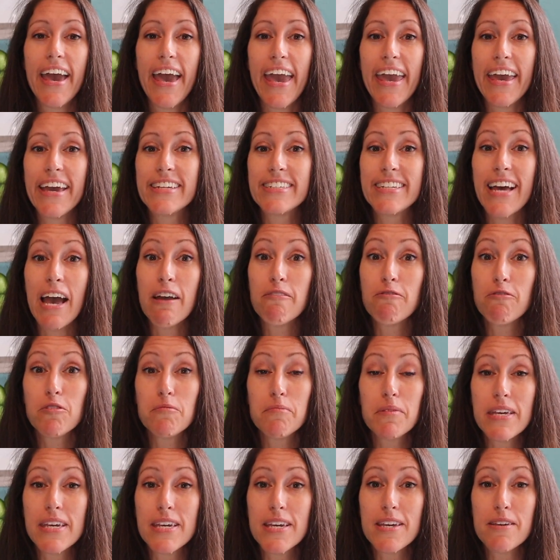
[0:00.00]
And I will
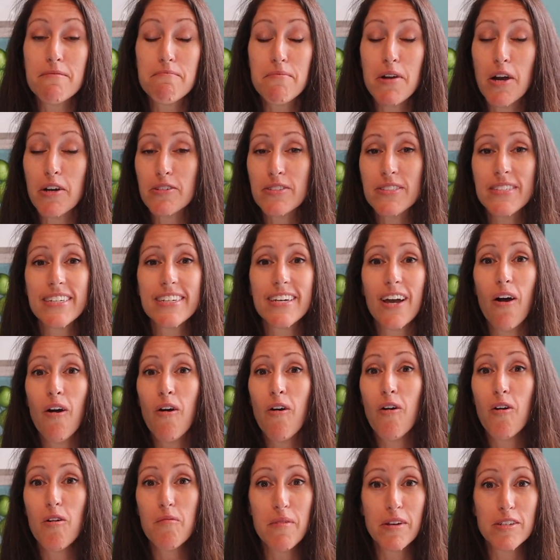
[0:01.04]
be posting a
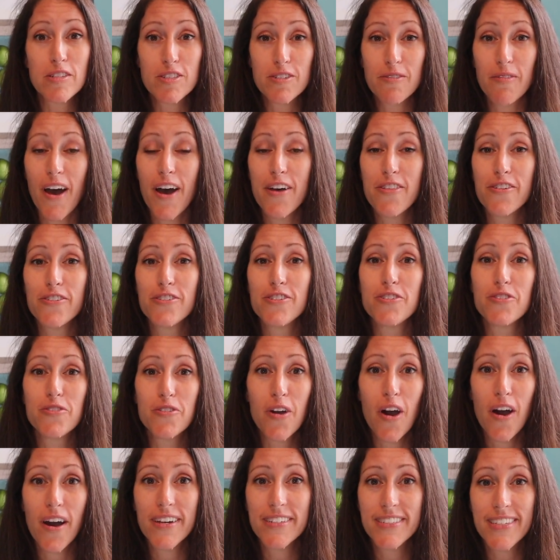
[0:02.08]
whole bunch of other new
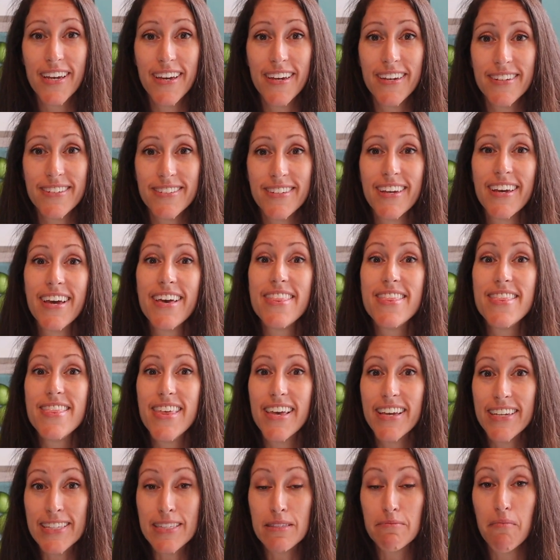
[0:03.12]
content
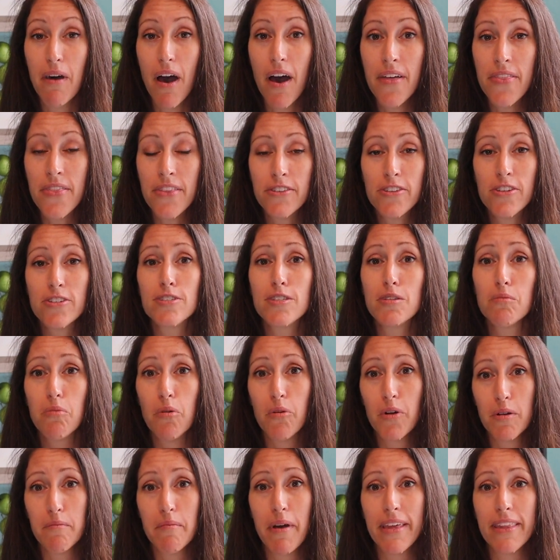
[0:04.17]
this month to
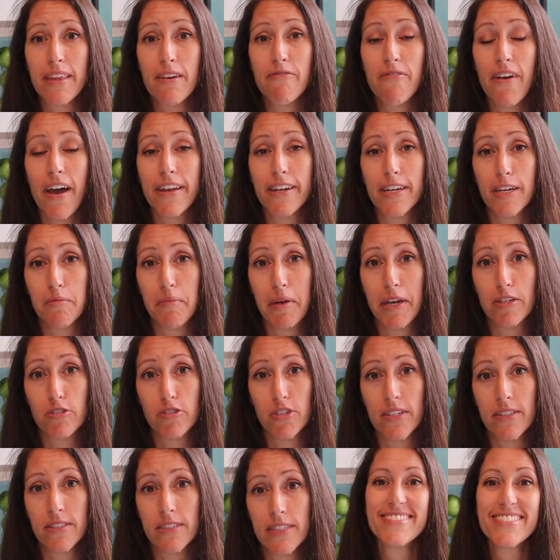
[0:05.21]
support my lymphatic
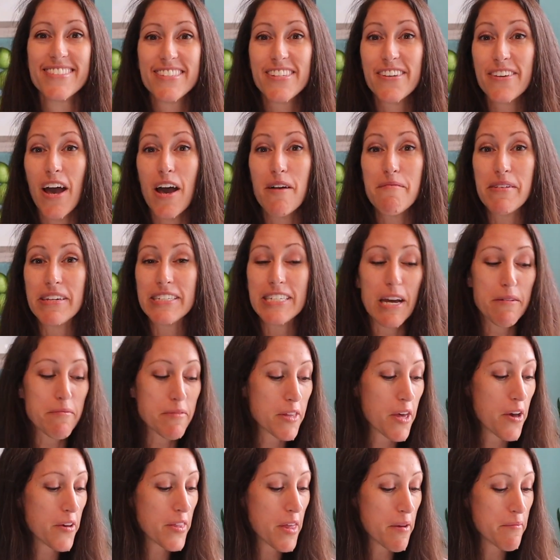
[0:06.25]
patients. So comment down
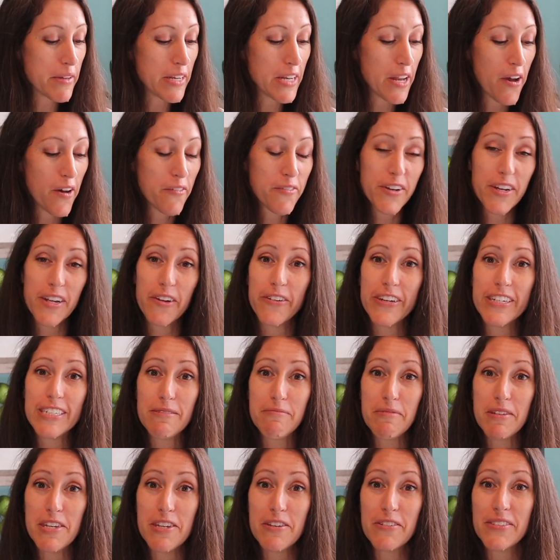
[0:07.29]
below, let me know if you're going
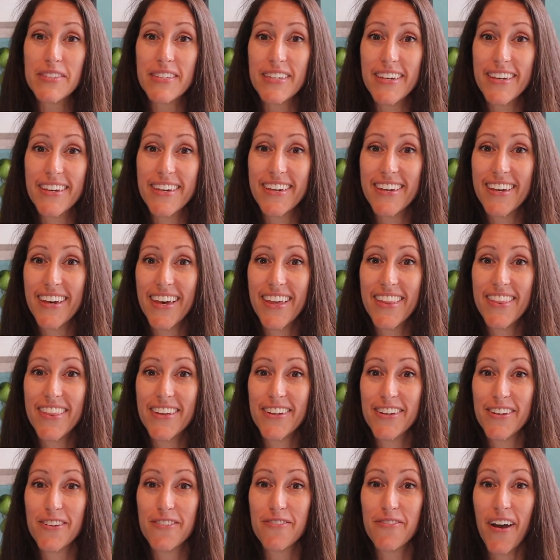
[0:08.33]
to be using
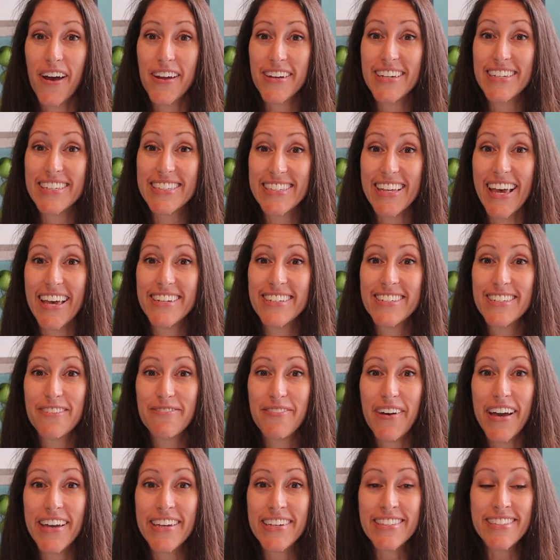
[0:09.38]
the Nuvana Zen
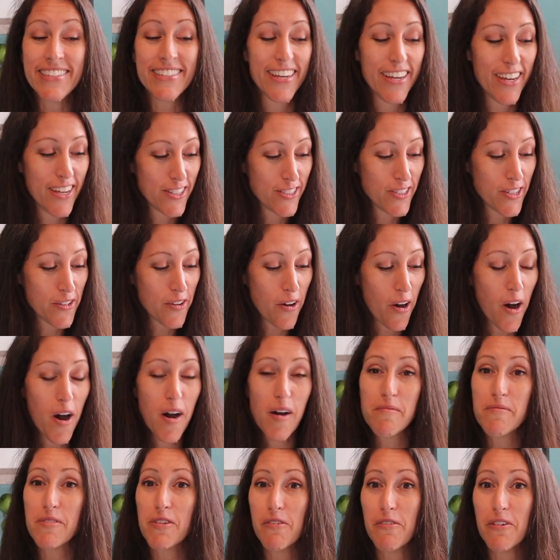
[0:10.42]
device to
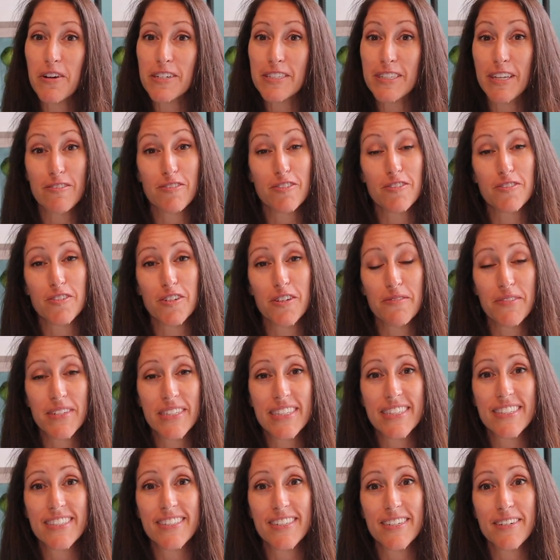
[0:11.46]
calm your central nervous
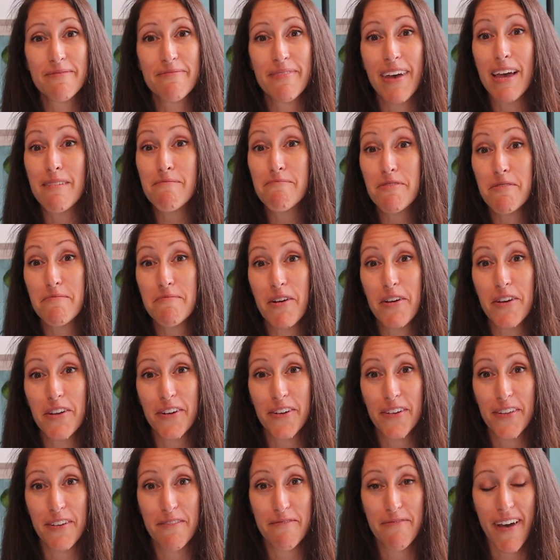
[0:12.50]
system and promote
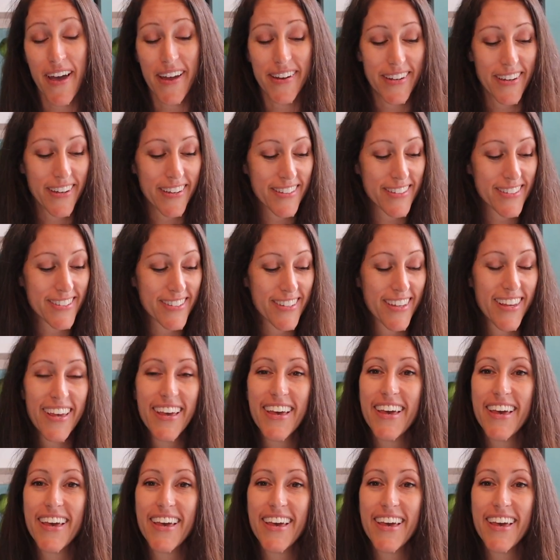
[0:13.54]
your glymphatics.